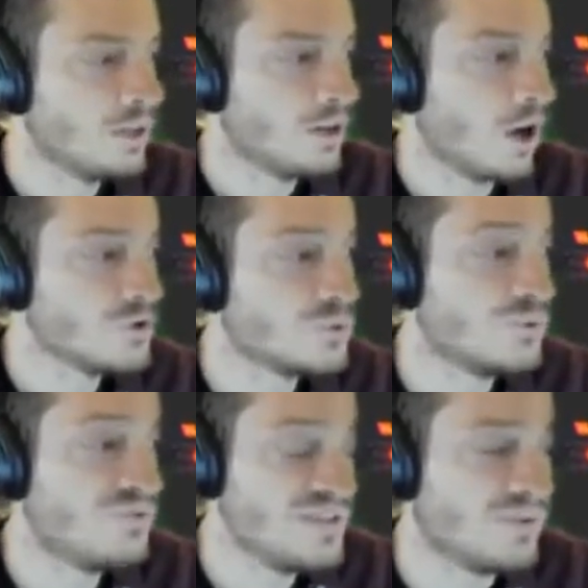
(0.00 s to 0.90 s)
Also
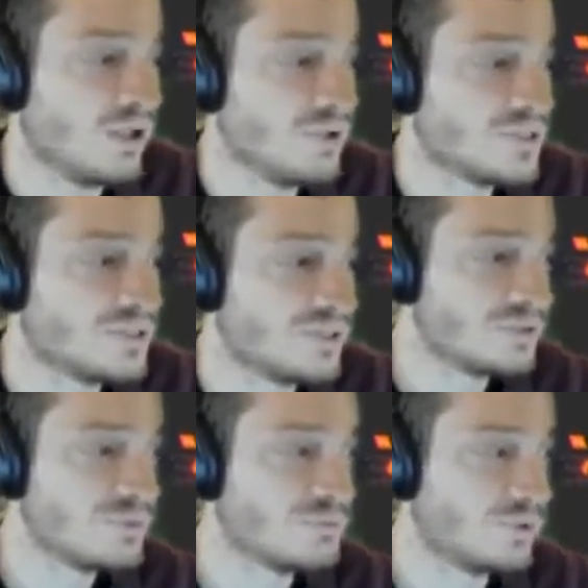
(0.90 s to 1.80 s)
with vVols, it's a
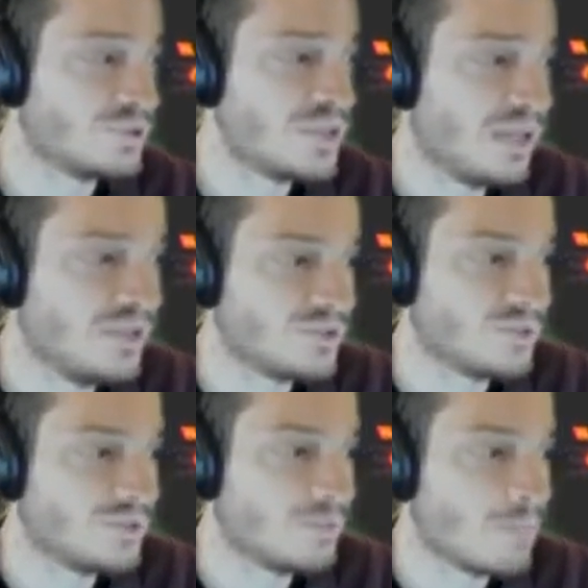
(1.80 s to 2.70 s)
little bit more
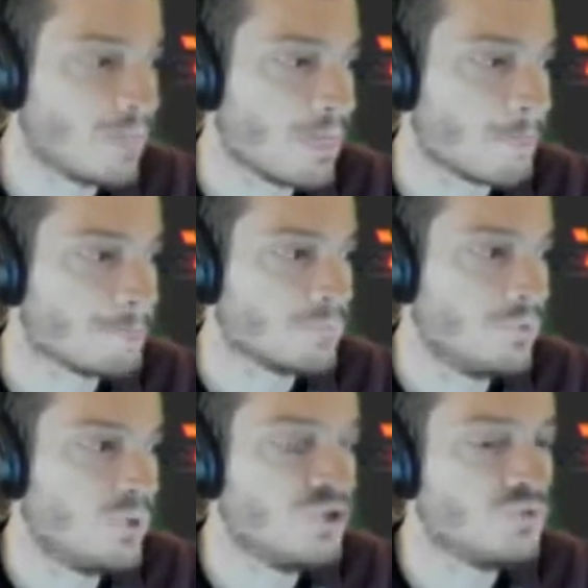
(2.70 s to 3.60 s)
intelligent.
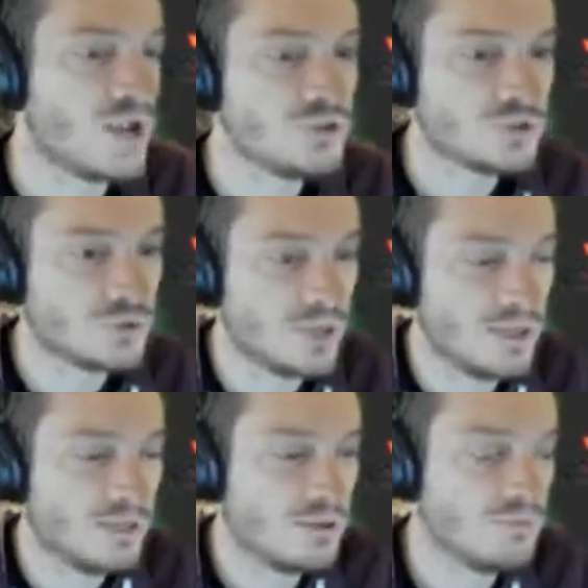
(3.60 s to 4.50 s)
When you register
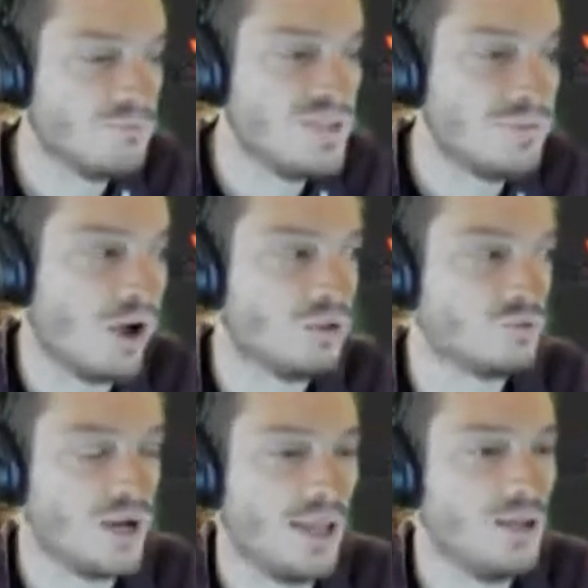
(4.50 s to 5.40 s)
a vVol
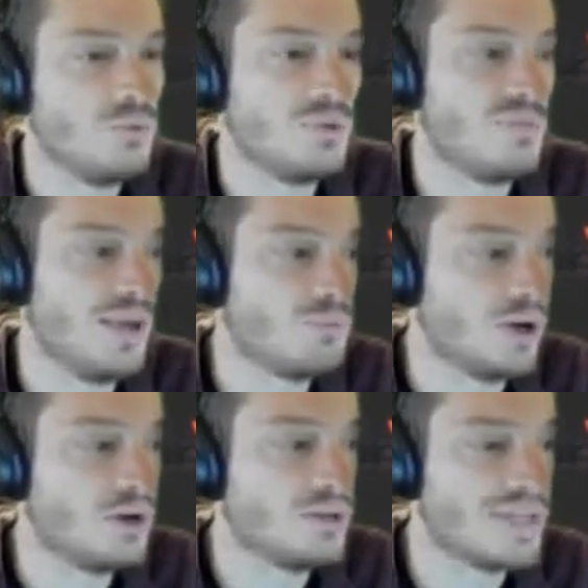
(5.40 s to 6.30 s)
array with
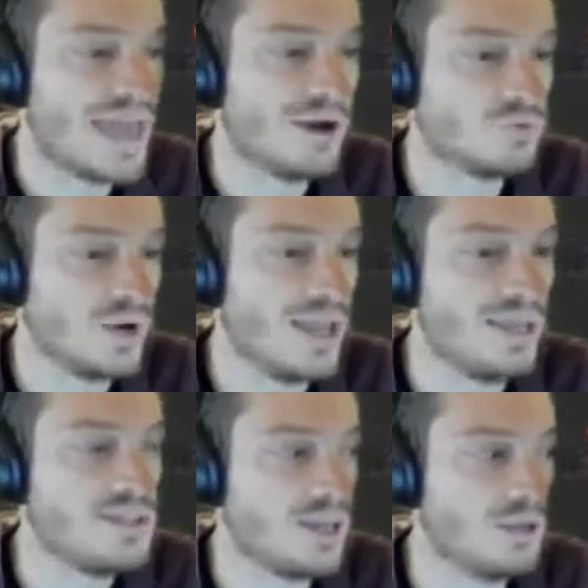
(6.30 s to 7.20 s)
VMware, that
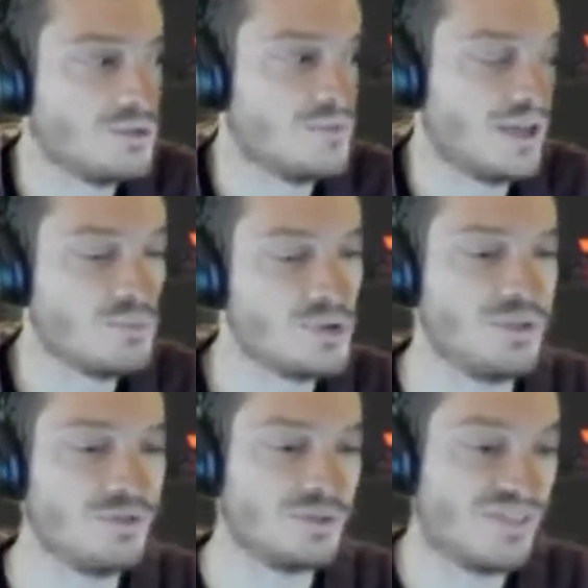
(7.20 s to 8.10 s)
array tells VMware,
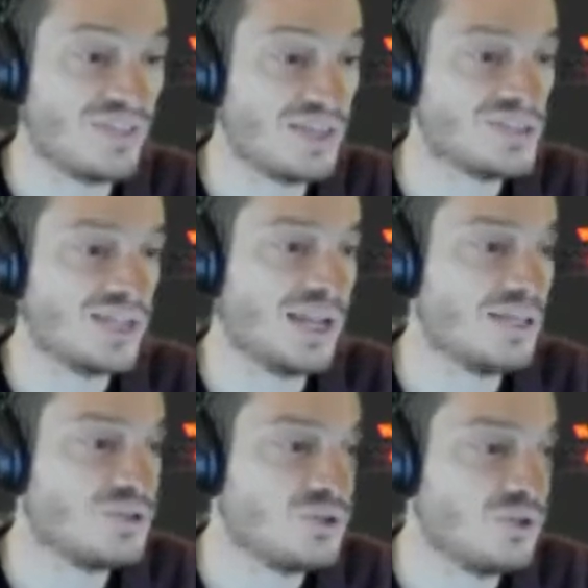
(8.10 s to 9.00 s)
these are the things that I
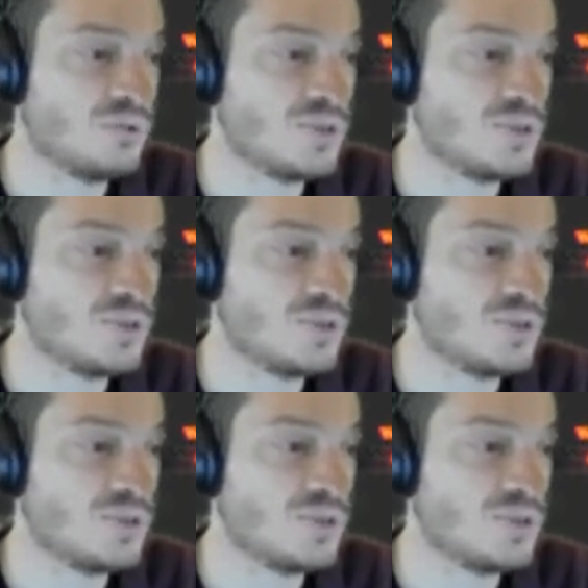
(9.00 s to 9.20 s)
can do.